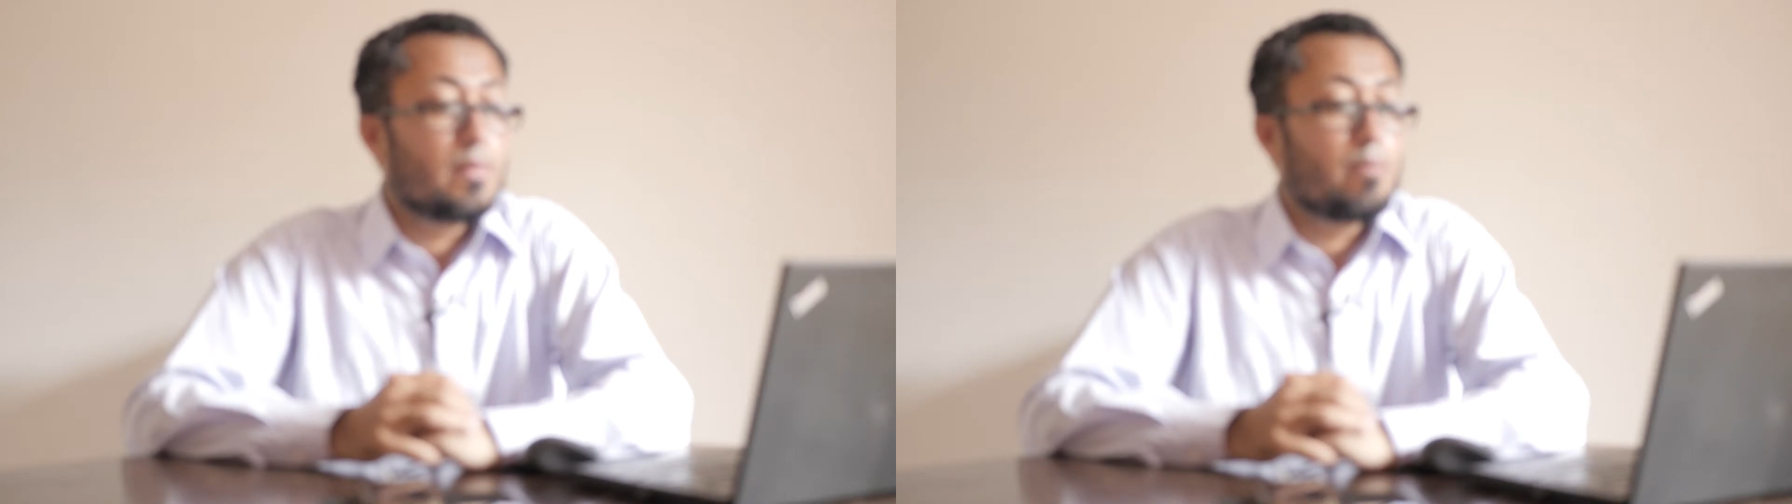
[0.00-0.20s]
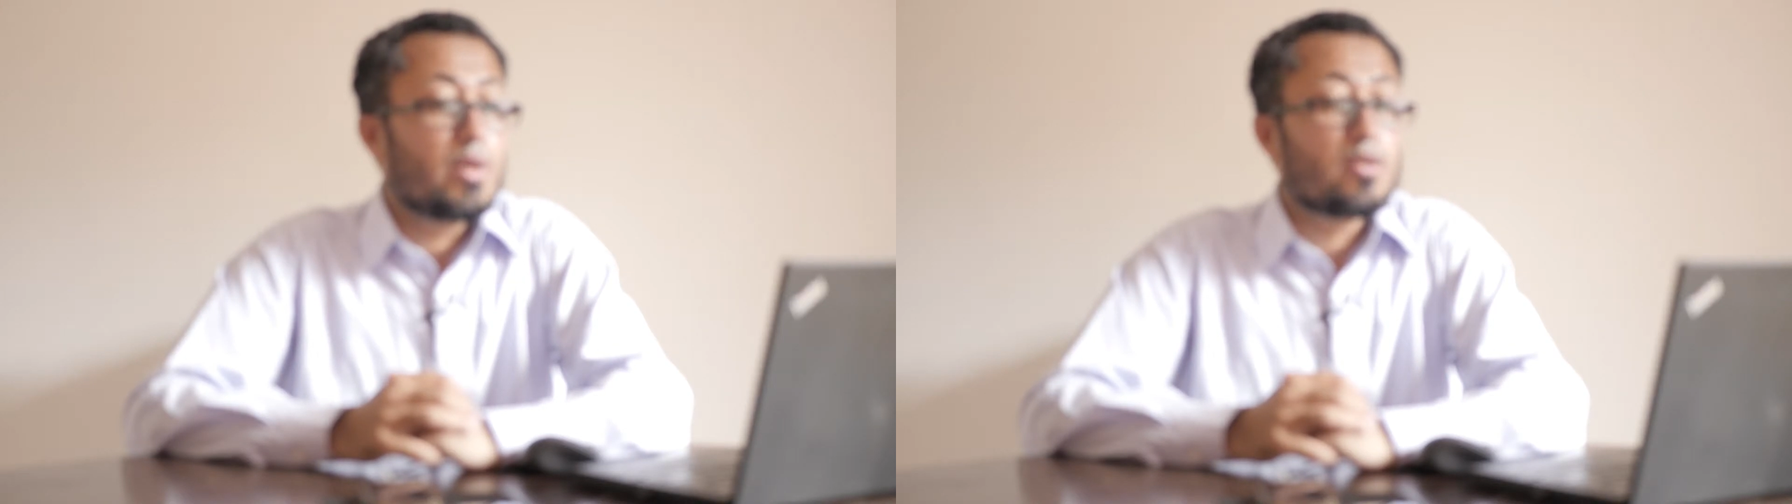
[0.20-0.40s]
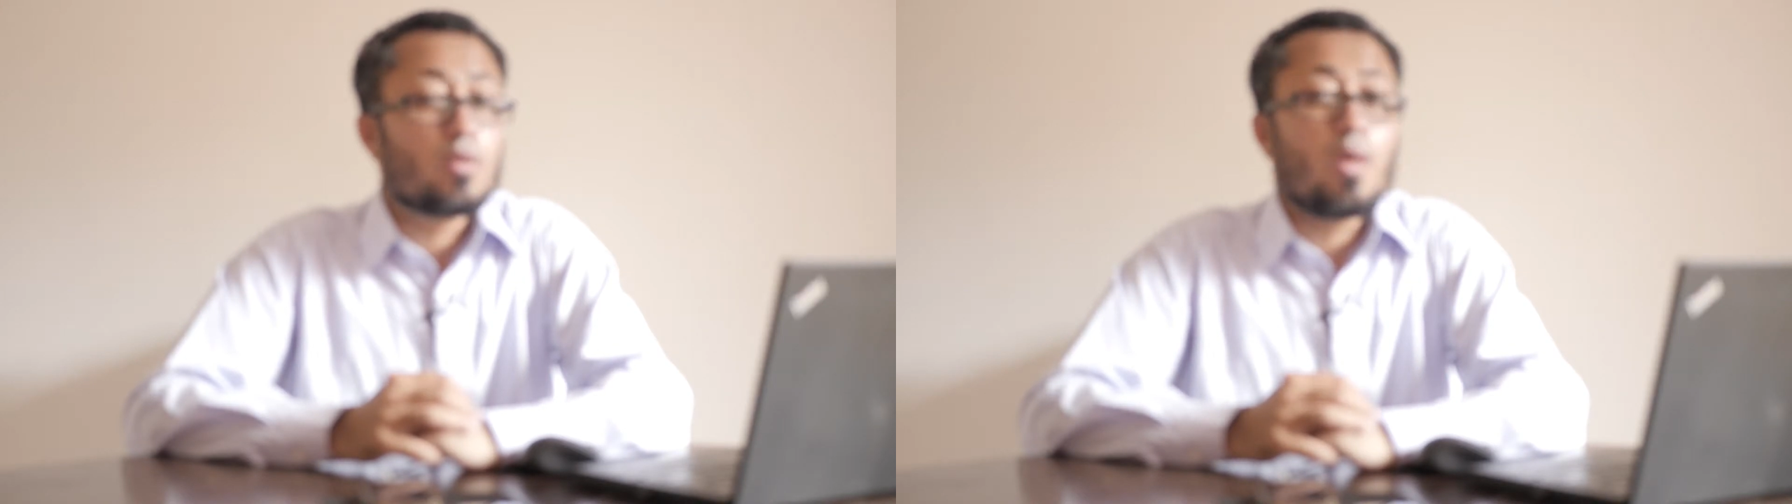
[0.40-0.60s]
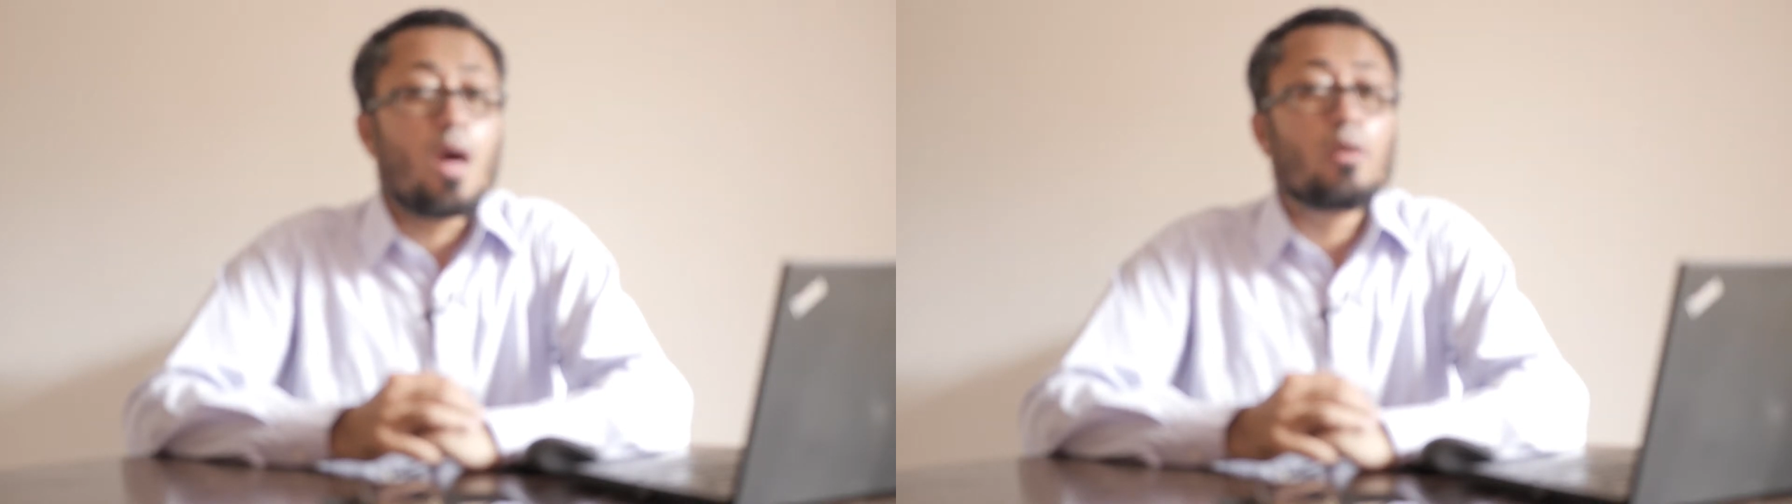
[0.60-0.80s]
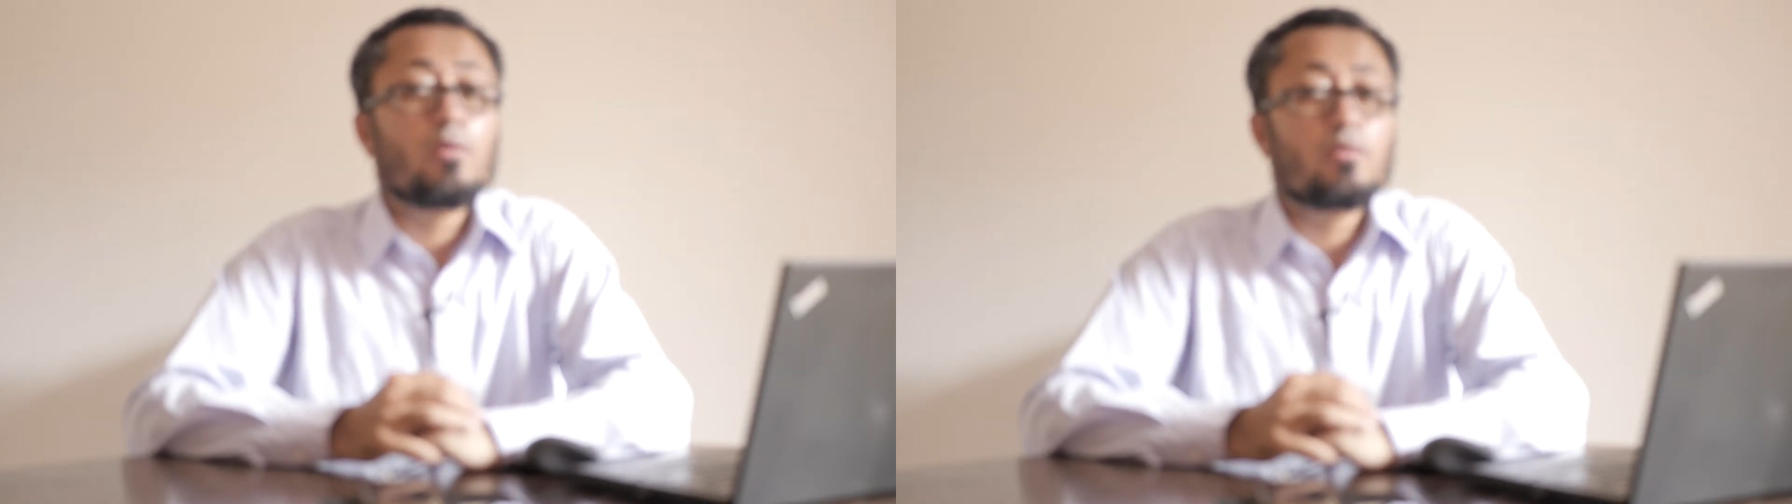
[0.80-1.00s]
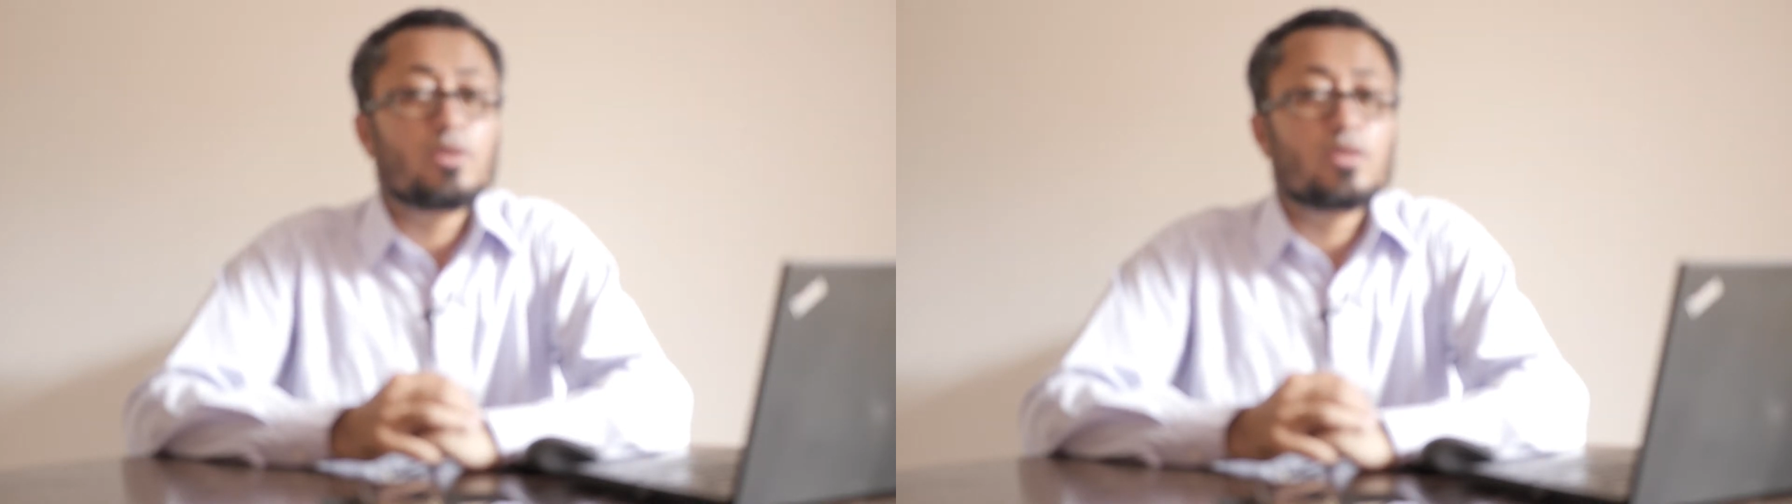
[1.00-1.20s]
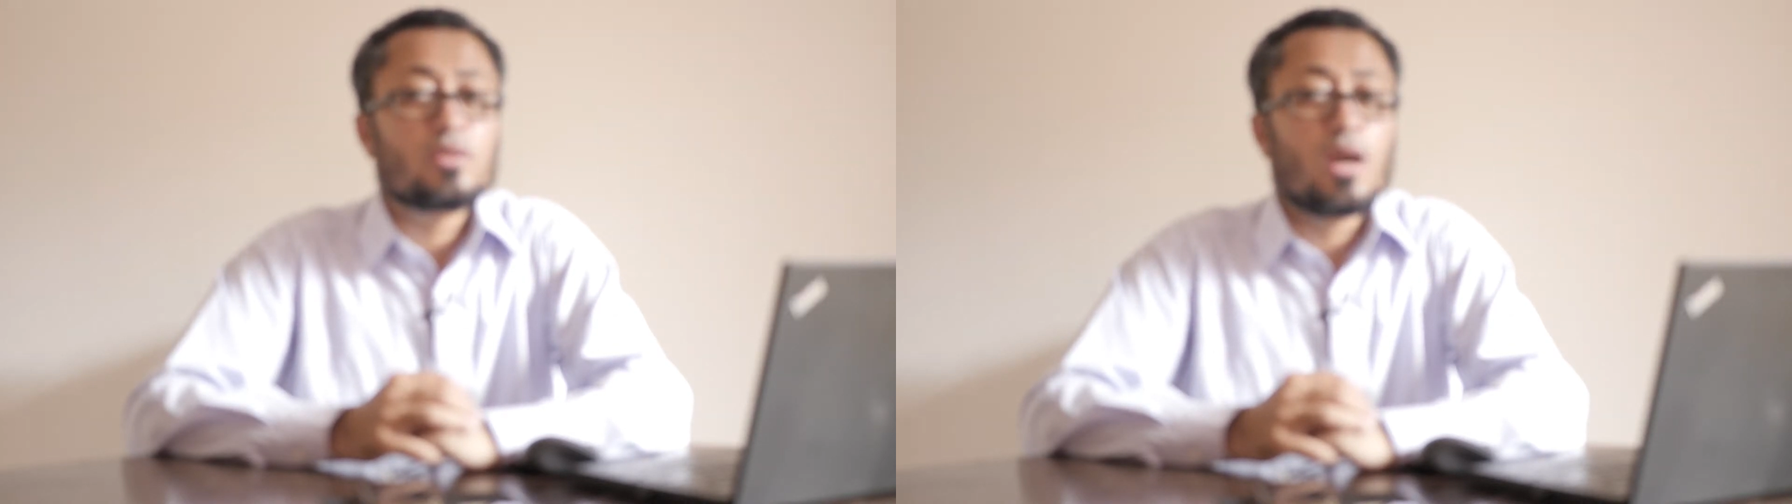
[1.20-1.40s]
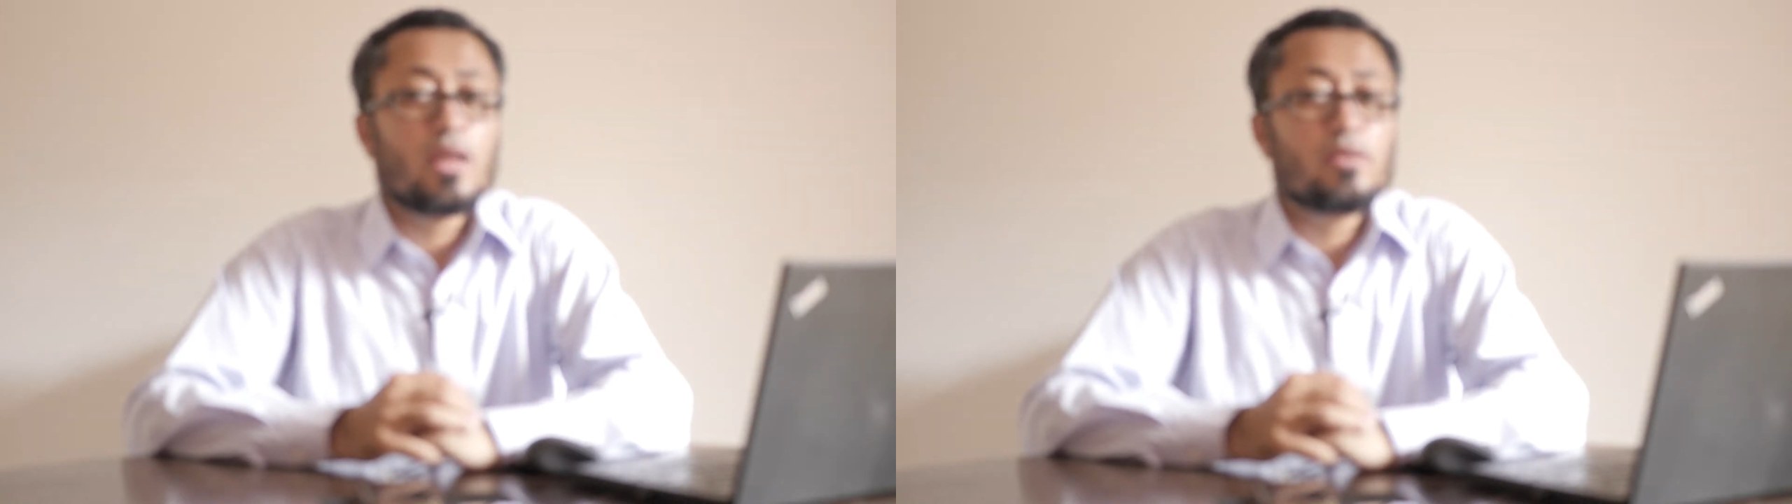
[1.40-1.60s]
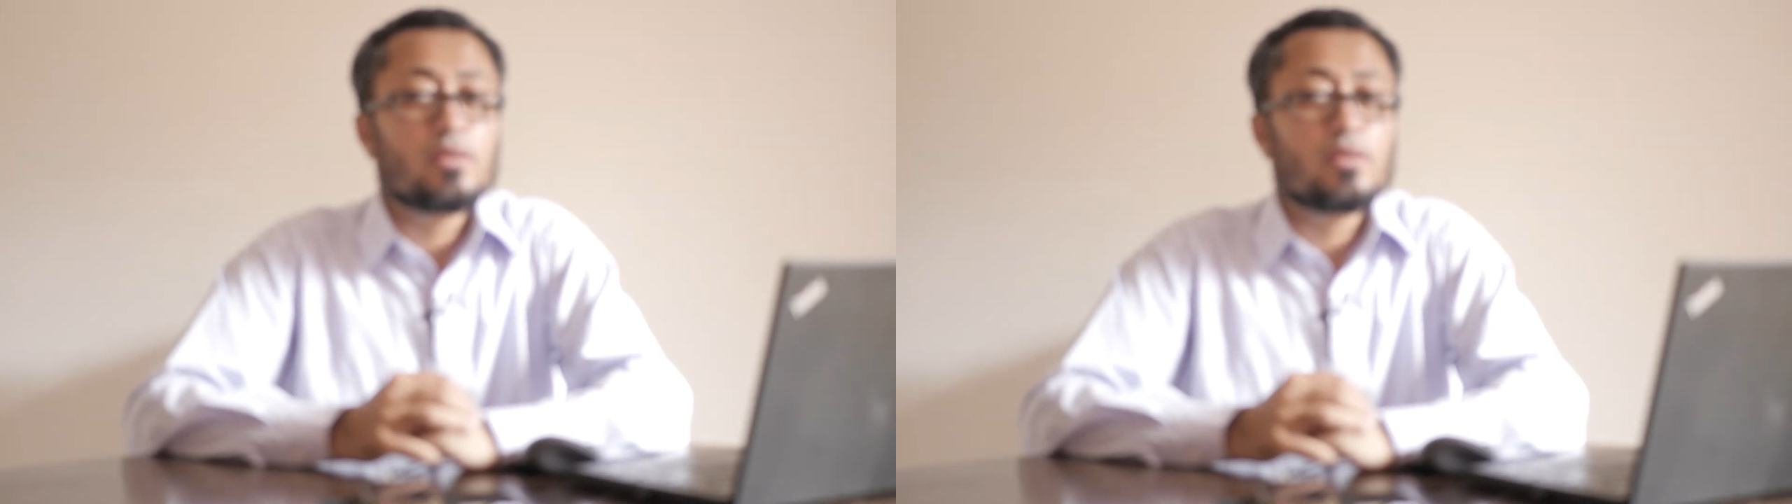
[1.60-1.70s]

but saloon with sad